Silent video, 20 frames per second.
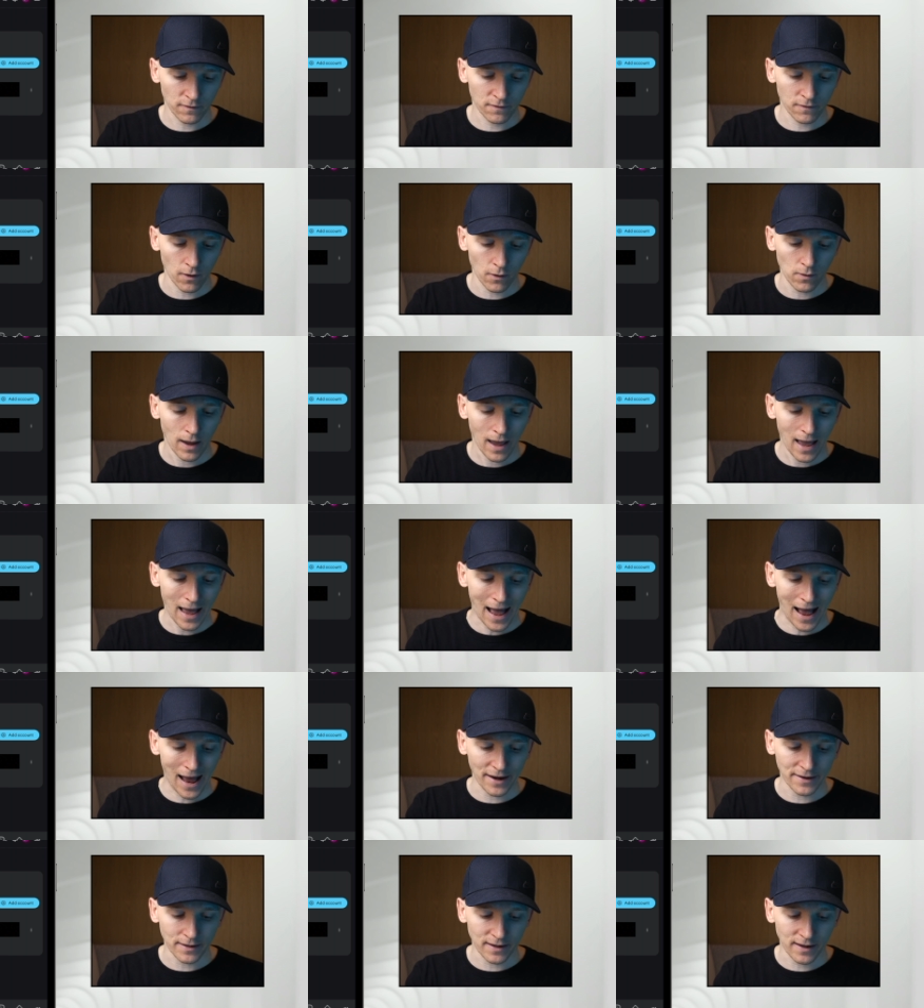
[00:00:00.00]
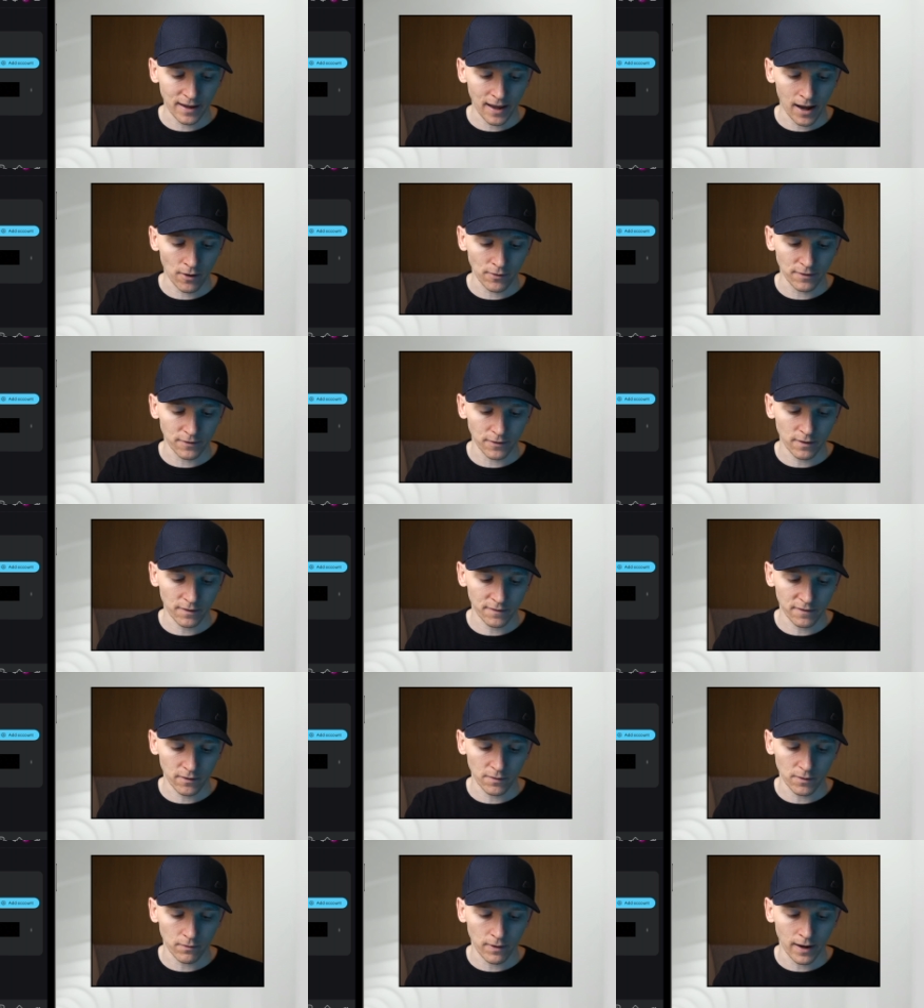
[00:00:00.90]
So add account, as you can
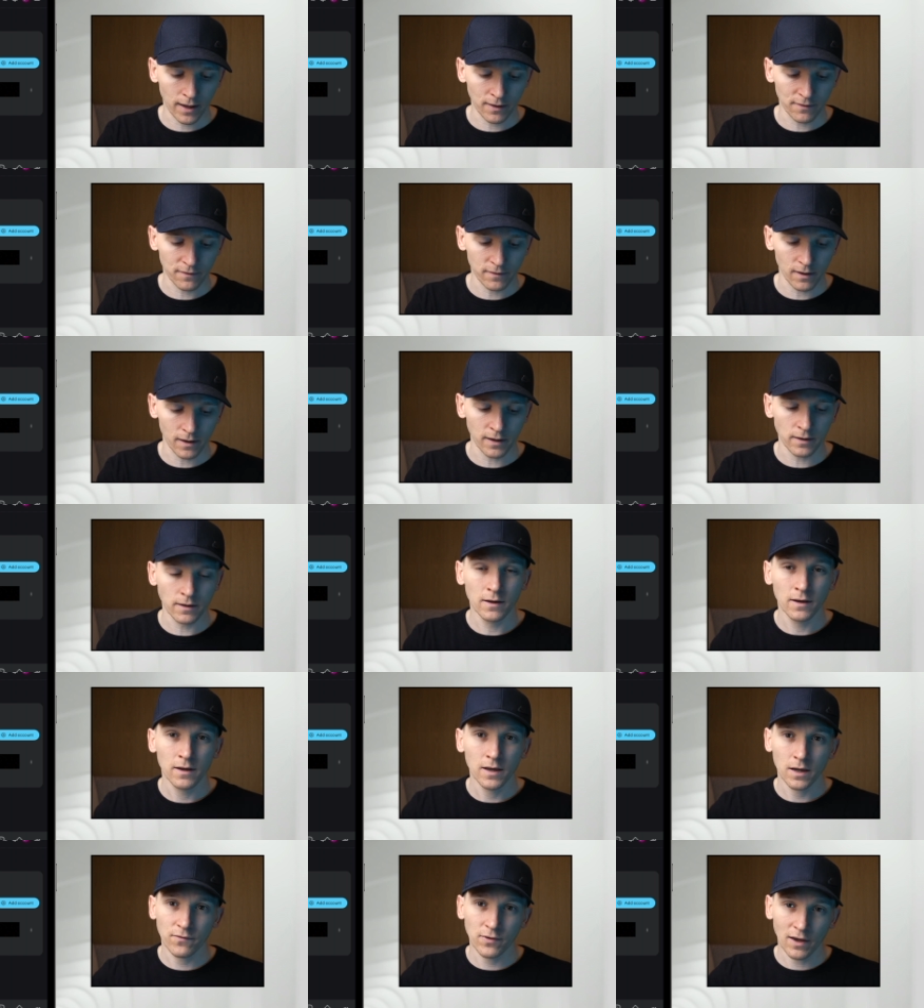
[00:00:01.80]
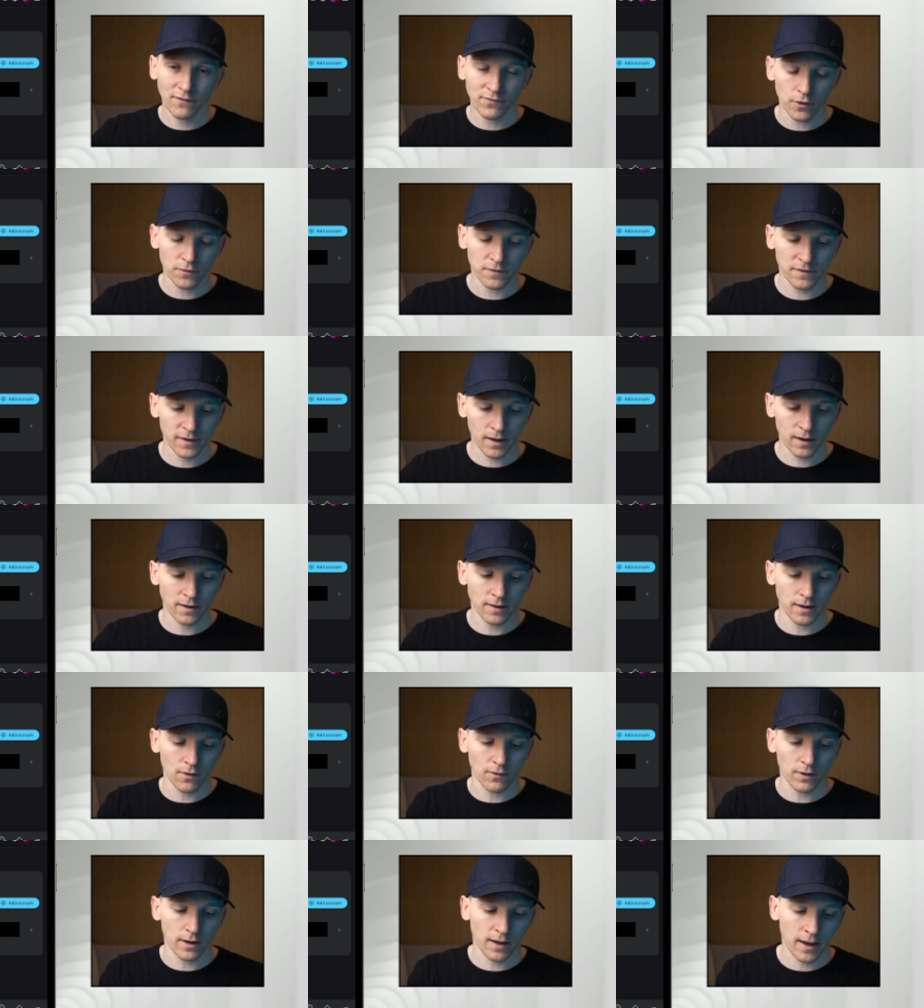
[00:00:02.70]
see on the right-hand side, if you have those
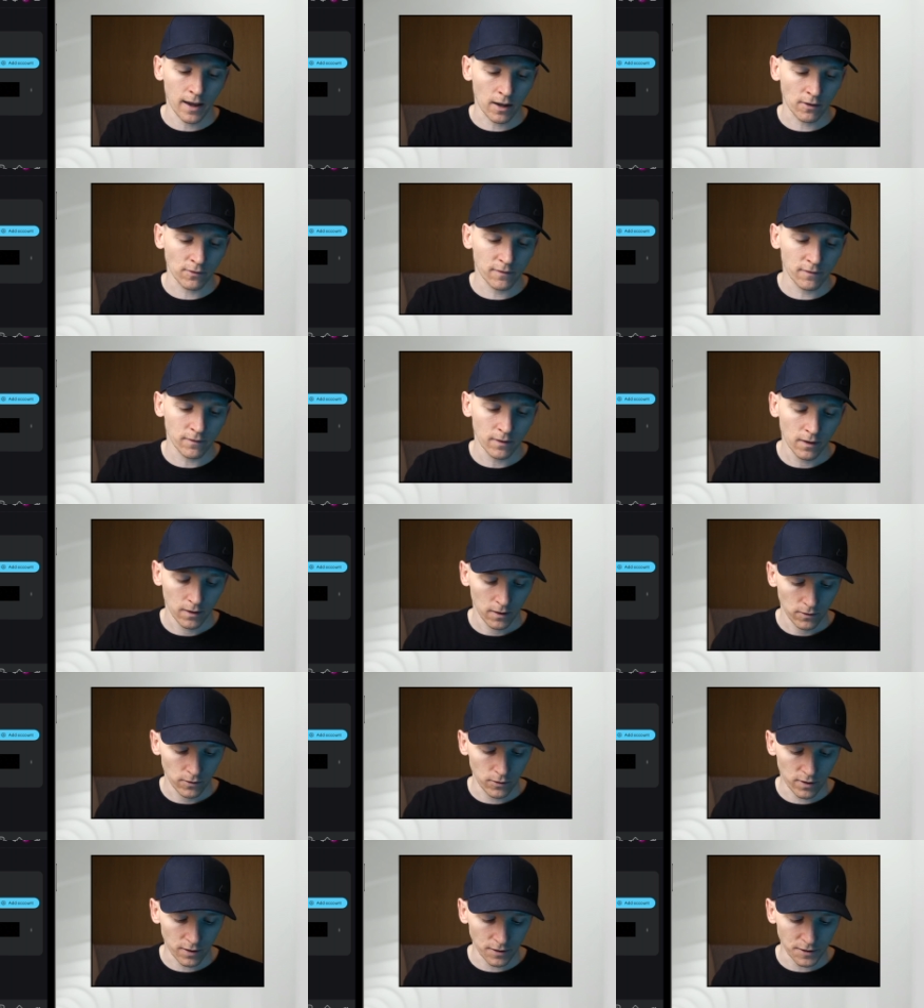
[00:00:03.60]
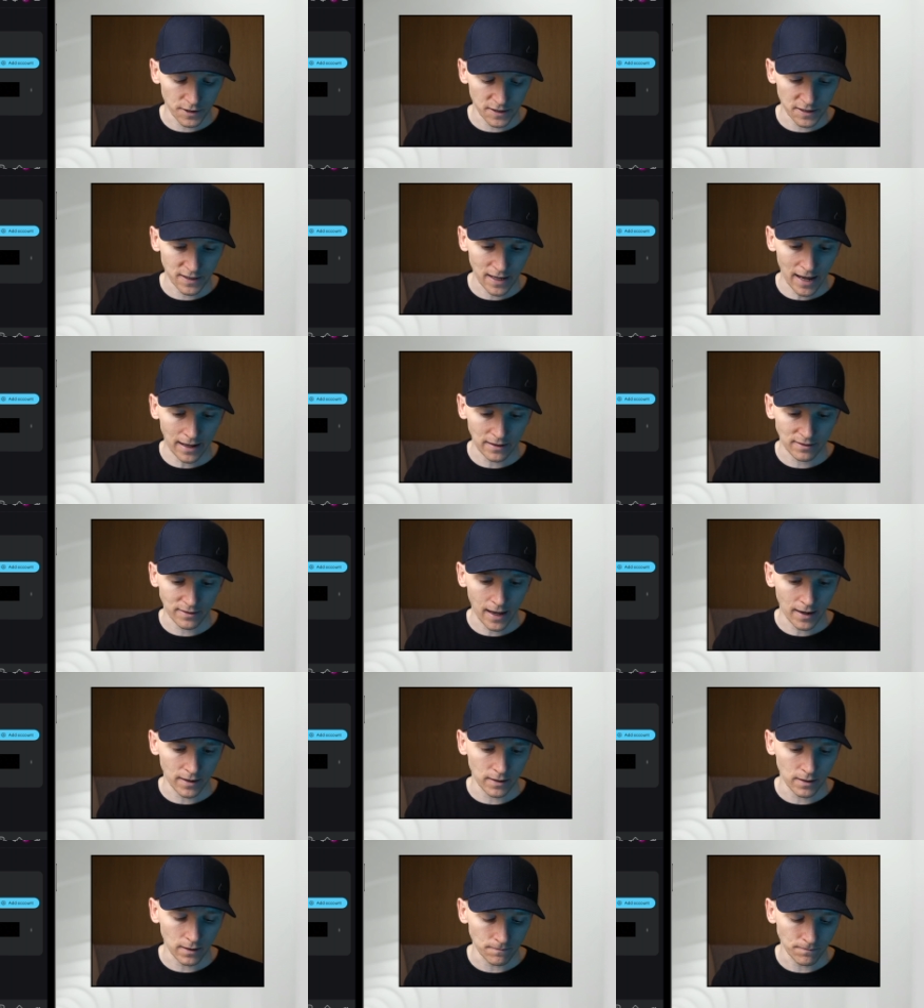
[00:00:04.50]
secondary accounts, you can just add
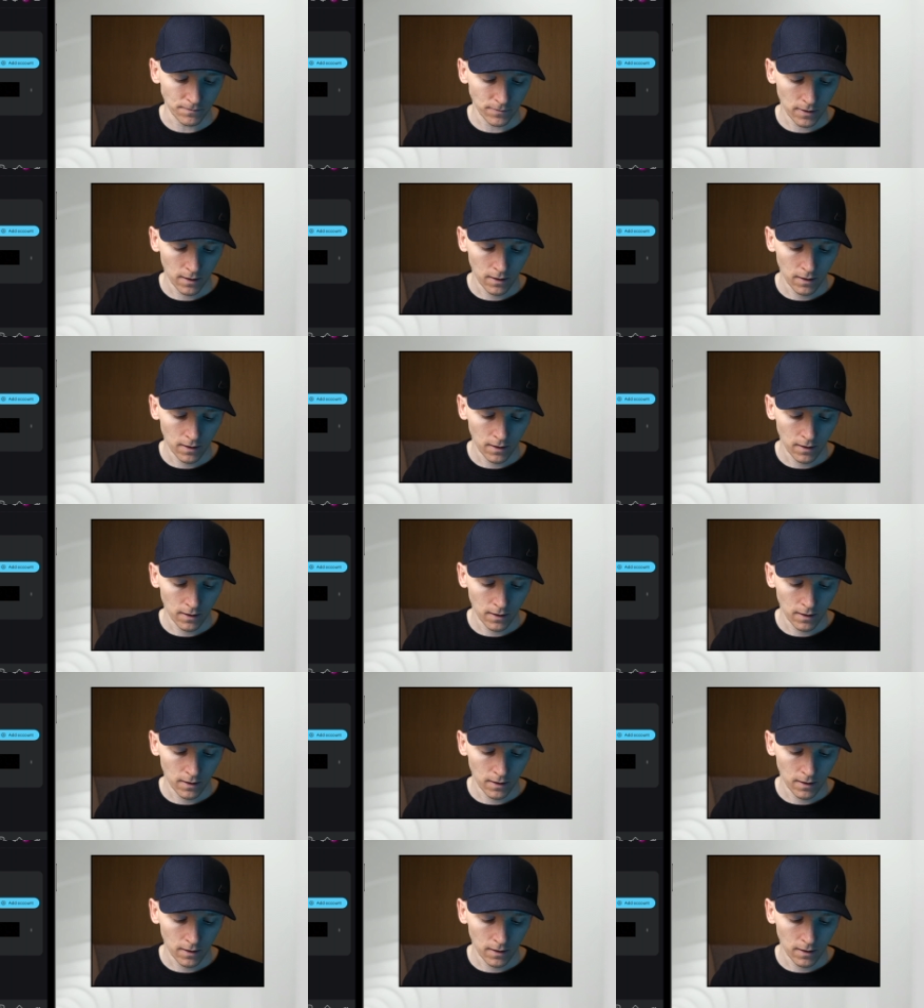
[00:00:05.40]
that in.